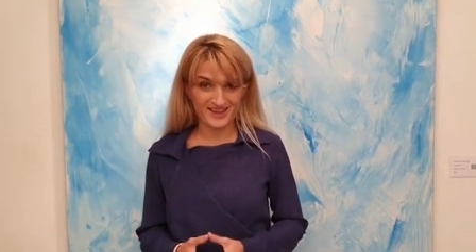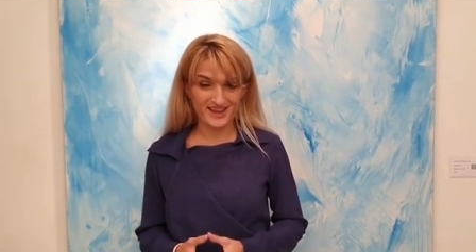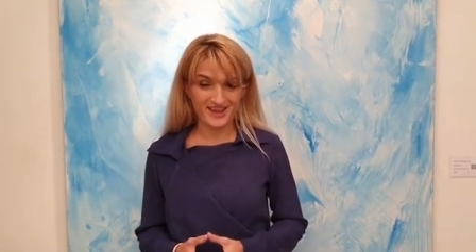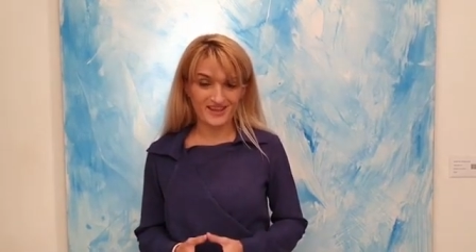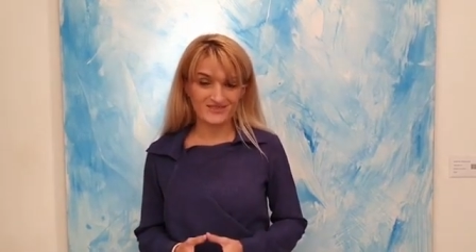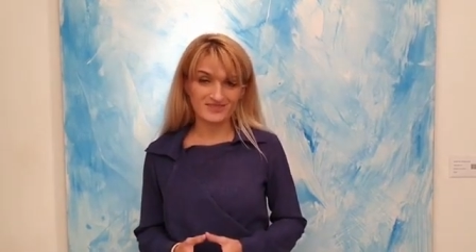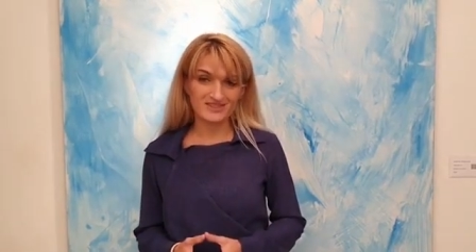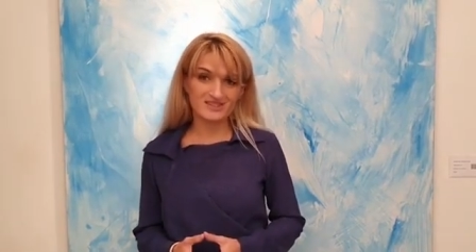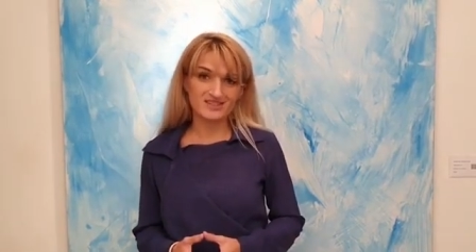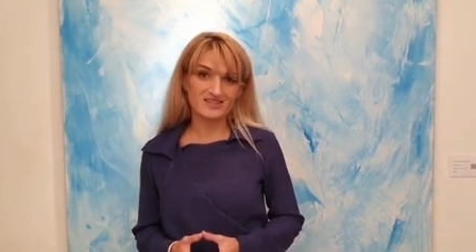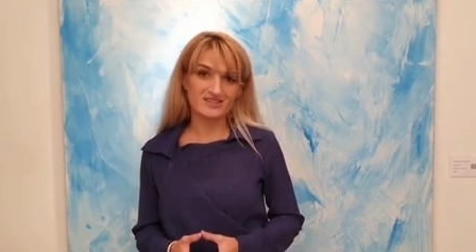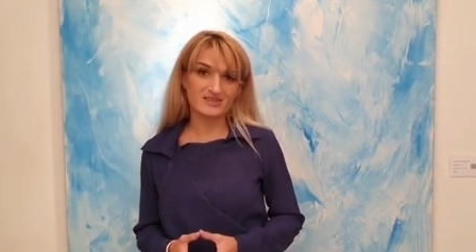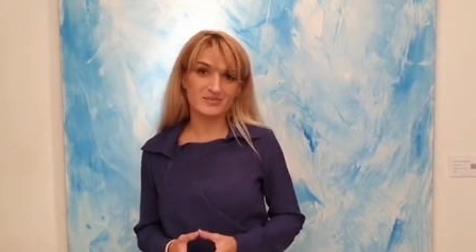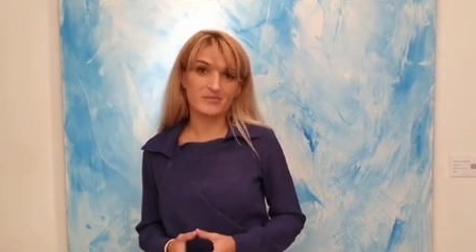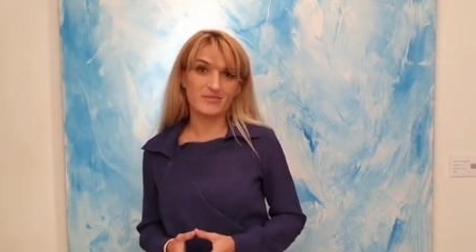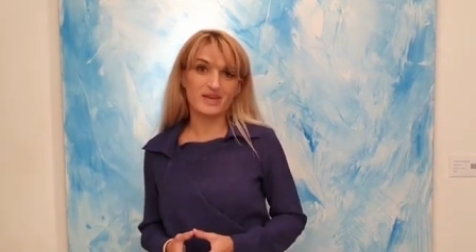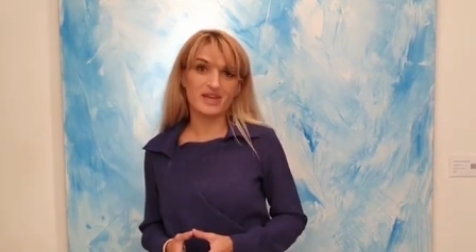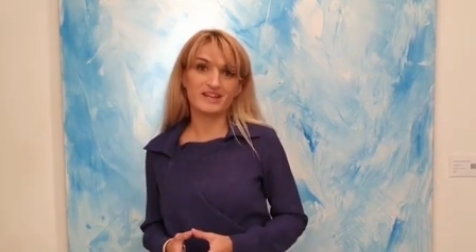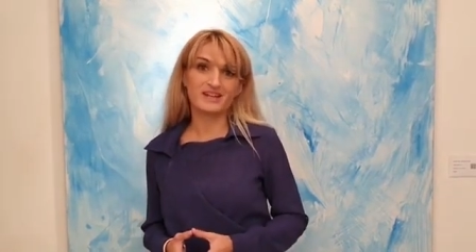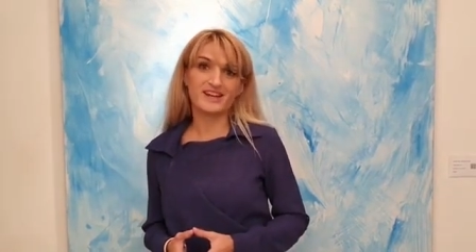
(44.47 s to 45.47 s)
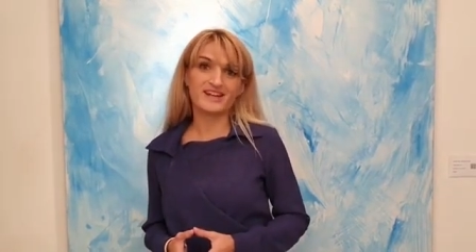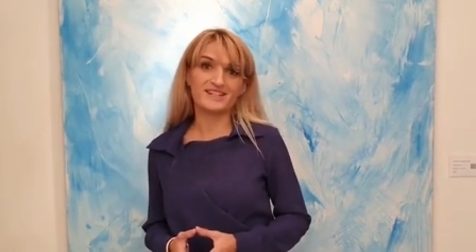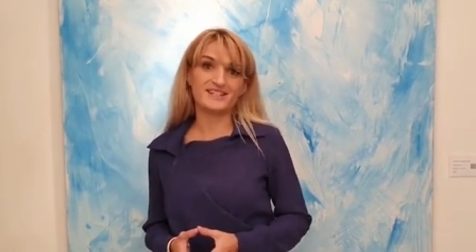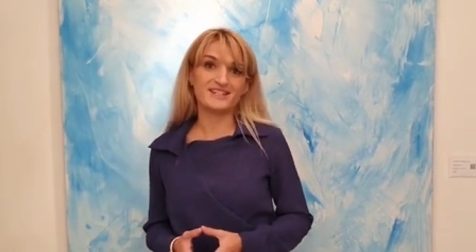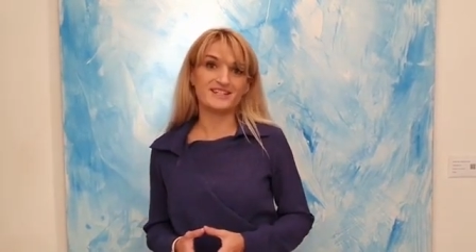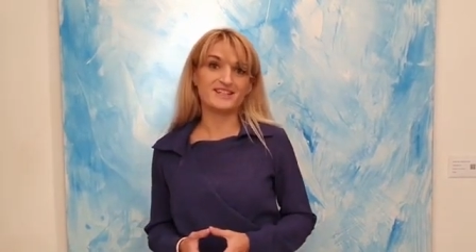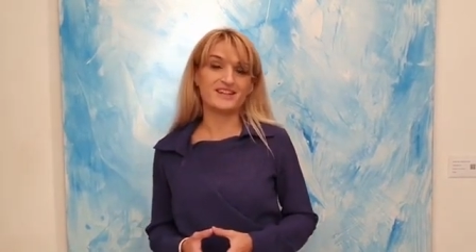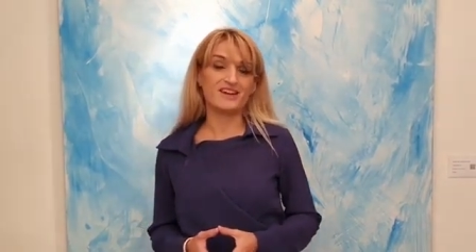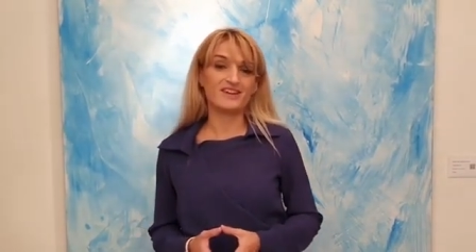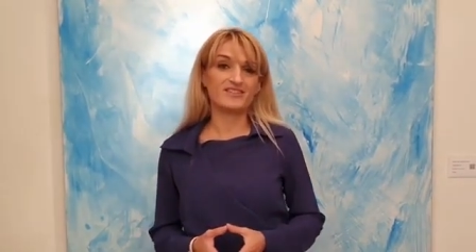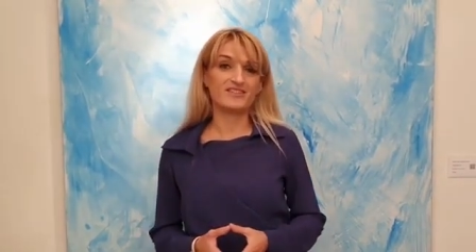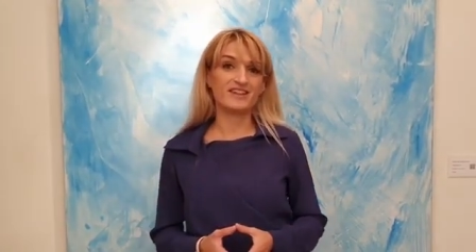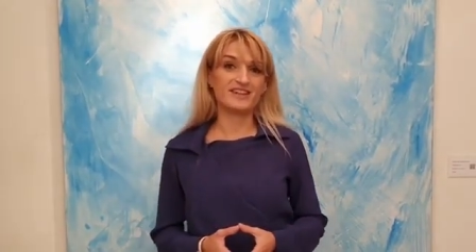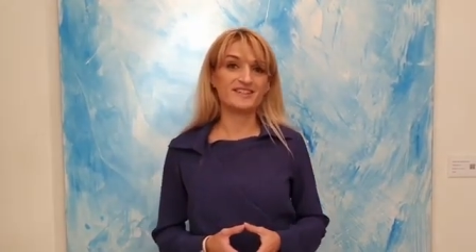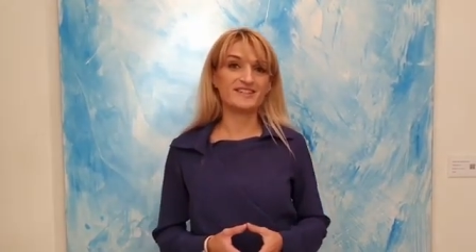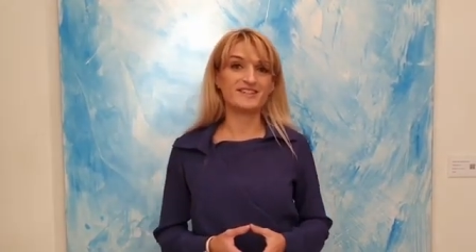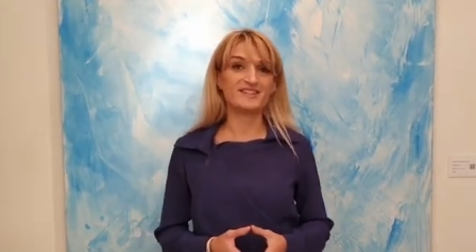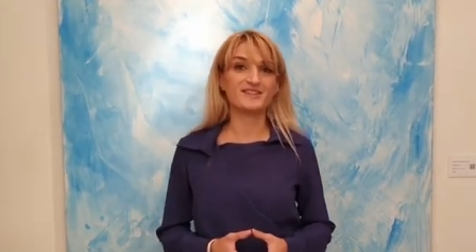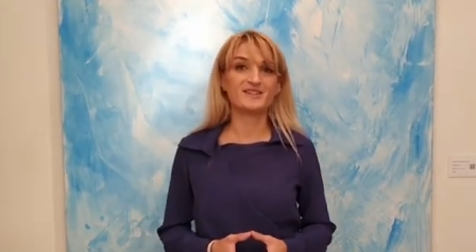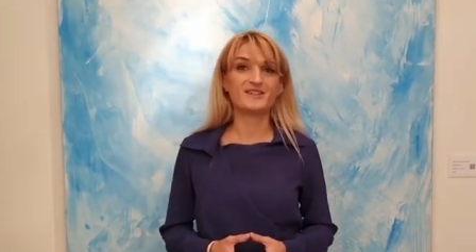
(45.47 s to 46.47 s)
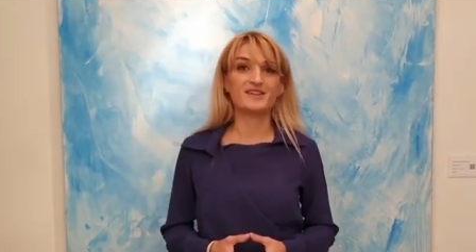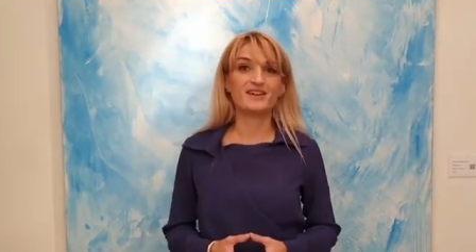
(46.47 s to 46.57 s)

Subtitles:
And this is the main idea that